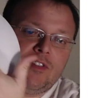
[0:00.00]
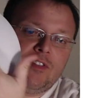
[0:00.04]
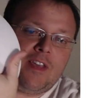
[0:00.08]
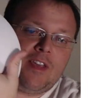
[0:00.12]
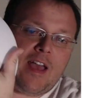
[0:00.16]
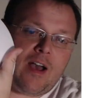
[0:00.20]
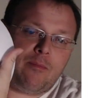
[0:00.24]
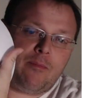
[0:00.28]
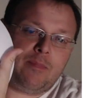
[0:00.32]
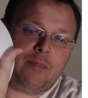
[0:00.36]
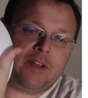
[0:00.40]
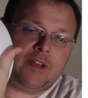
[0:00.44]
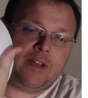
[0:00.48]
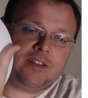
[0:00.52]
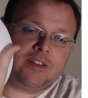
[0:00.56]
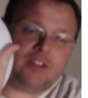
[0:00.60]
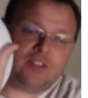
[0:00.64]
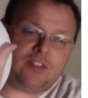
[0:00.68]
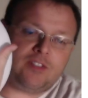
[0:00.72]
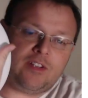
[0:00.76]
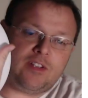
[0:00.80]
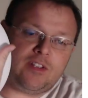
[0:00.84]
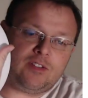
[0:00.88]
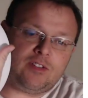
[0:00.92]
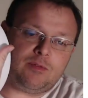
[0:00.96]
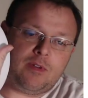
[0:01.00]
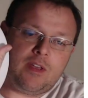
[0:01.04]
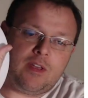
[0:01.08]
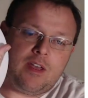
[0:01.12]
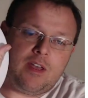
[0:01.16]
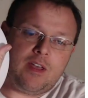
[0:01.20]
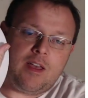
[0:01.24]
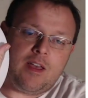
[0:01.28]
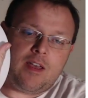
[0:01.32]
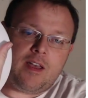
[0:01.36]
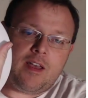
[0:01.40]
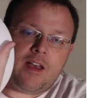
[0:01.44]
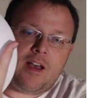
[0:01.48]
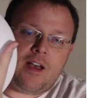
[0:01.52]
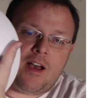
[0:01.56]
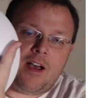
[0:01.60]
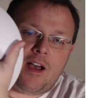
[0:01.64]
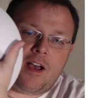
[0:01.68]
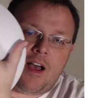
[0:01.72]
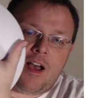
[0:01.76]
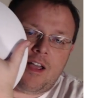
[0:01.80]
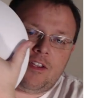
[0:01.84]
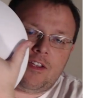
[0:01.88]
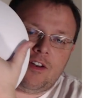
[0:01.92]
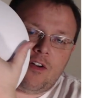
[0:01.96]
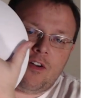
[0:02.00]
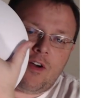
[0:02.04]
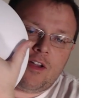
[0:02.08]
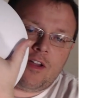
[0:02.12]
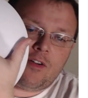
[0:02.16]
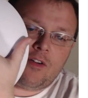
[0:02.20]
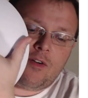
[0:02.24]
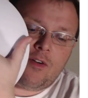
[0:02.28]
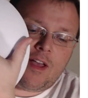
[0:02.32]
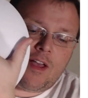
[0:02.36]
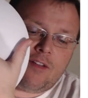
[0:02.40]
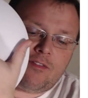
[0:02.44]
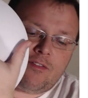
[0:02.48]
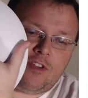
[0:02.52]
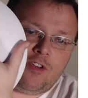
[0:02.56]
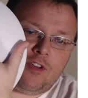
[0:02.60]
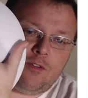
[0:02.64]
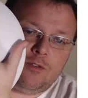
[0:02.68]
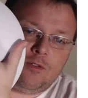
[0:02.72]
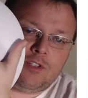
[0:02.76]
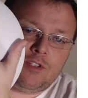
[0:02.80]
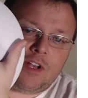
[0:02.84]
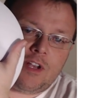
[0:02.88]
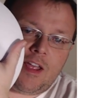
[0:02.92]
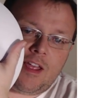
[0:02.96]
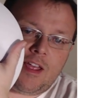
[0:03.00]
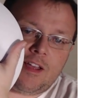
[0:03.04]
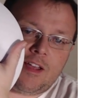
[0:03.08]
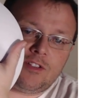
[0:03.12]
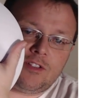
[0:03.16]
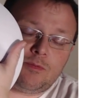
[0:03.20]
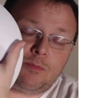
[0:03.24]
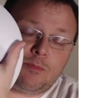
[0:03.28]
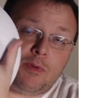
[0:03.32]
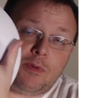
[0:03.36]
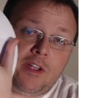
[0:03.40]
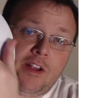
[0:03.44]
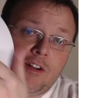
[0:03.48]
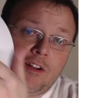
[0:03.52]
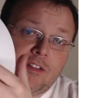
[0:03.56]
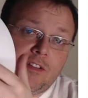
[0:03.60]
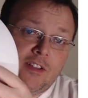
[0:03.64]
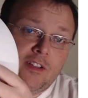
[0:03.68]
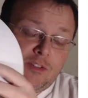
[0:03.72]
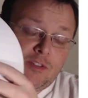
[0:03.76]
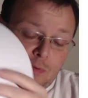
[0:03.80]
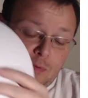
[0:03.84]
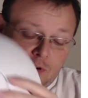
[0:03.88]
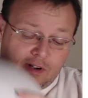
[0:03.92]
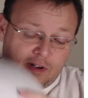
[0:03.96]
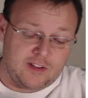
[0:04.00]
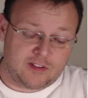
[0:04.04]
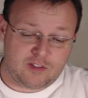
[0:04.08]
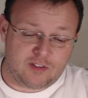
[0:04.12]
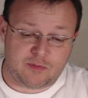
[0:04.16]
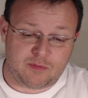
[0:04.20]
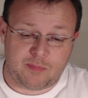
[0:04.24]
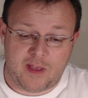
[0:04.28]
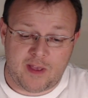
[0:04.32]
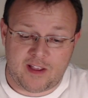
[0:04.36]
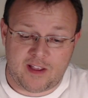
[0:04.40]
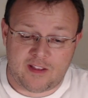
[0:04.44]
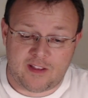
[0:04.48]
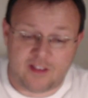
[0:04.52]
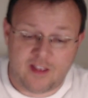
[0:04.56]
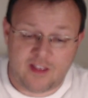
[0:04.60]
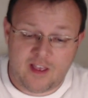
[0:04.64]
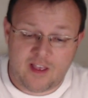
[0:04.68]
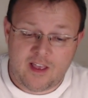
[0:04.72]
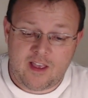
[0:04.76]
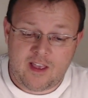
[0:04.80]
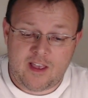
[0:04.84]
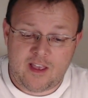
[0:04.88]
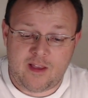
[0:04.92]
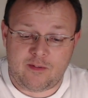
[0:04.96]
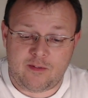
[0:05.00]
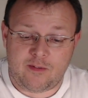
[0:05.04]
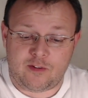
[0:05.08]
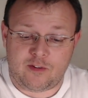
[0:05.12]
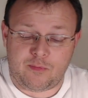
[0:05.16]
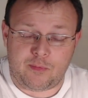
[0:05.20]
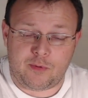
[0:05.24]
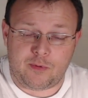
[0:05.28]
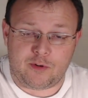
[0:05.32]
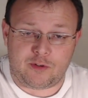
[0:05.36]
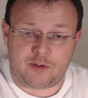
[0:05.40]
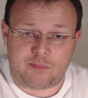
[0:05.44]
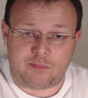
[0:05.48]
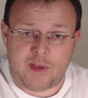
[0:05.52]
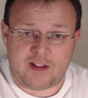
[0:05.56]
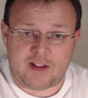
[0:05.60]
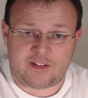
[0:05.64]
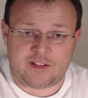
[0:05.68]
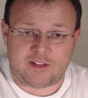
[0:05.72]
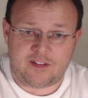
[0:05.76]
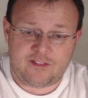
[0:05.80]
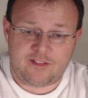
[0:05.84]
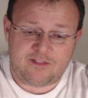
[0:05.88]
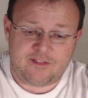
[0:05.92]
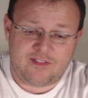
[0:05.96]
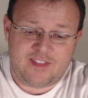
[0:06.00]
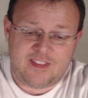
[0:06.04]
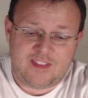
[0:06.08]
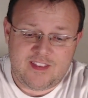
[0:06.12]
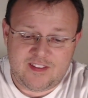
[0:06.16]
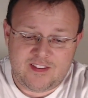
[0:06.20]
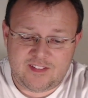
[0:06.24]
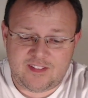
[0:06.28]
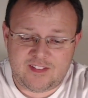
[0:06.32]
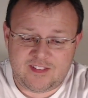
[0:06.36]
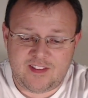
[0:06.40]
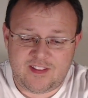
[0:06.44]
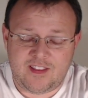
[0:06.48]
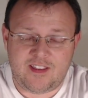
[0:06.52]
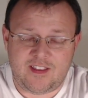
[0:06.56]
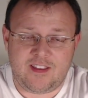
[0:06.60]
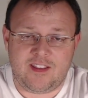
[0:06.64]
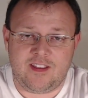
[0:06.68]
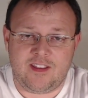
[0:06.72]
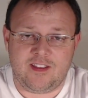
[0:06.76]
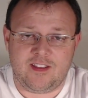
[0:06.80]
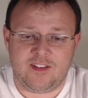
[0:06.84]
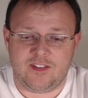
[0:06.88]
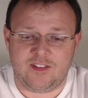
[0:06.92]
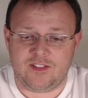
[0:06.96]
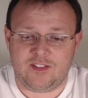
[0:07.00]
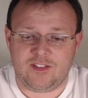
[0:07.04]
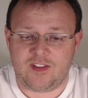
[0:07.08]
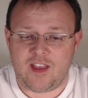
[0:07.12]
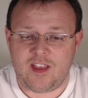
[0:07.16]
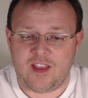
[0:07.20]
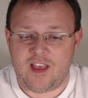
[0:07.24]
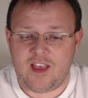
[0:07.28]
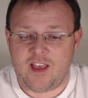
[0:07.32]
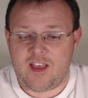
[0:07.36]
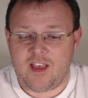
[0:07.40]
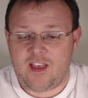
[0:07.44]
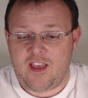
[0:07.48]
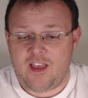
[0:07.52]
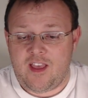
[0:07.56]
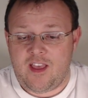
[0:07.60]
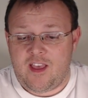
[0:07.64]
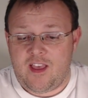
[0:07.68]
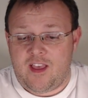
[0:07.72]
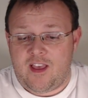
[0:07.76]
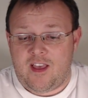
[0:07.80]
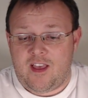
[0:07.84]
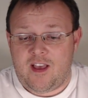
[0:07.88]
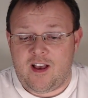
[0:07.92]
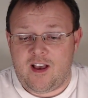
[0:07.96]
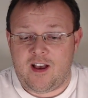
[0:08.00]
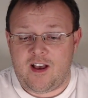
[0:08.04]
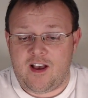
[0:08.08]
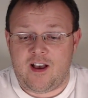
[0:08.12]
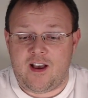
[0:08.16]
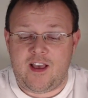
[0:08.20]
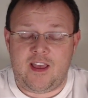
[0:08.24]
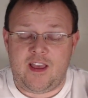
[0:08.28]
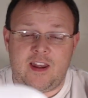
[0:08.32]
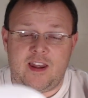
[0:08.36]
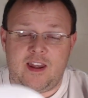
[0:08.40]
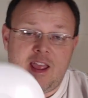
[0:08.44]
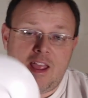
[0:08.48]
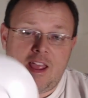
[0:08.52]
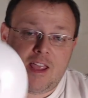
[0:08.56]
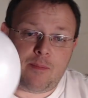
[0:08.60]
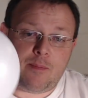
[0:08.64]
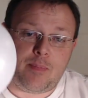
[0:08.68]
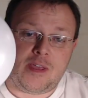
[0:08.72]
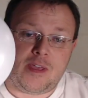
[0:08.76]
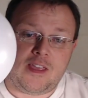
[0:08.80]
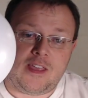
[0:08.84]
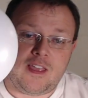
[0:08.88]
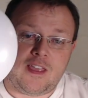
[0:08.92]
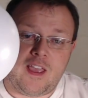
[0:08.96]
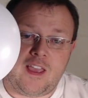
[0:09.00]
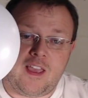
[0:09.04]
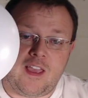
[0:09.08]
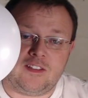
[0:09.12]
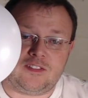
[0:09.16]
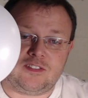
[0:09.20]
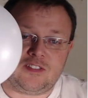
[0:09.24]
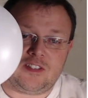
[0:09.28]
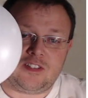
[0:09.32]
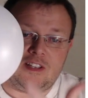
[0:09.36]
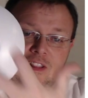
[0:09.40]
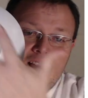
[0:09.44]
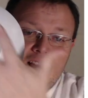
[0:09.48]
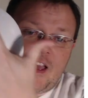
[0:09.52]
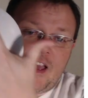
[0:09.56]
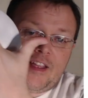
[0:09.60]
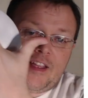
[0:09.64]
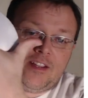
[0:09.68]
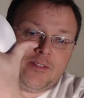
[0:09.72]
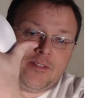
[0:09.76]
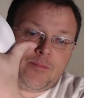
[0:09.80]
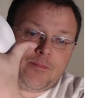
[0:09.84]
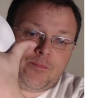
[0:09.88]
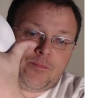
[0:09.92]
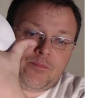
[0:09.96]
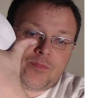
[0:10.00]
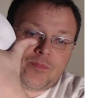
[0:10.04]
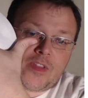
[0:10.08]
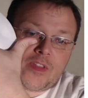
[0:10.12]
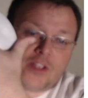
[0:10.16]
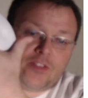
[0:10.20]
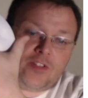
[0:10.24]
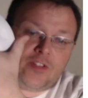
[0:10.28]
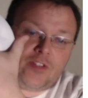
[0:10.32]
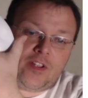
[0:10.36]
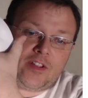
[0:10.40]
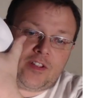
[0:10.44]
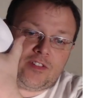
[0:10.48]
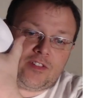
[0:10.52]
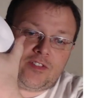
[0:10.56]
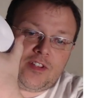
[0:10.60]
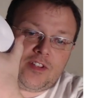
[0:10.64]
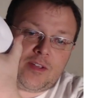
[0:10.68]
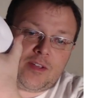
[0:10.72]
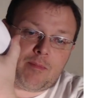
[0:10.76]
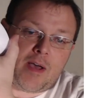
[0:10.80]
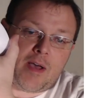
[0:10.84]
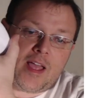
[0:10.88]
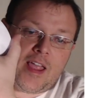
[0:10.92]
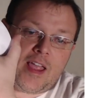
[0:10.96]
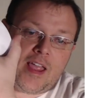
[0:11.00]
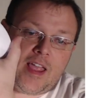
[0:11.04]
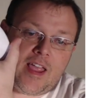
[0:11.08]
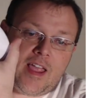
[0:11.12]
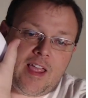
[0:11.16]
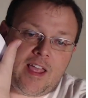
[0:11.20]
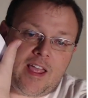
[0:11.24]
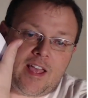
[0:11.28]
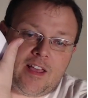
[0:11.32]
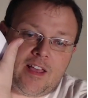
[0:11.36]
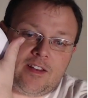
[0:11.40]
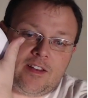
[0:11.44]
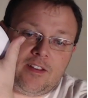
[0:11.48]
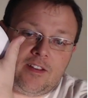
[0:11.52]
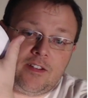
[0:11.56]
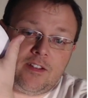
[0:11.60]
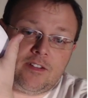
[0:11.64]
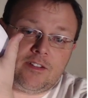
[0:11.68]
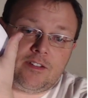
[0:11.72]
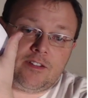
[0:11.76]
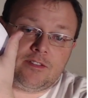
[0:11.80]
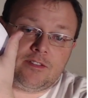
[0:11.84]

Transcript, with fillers: see how big this is. Uh, you know, I don't have huge hands, but here, let's put it in spec into perspective. This is uh, an AP AC Lite. So you can see my hand.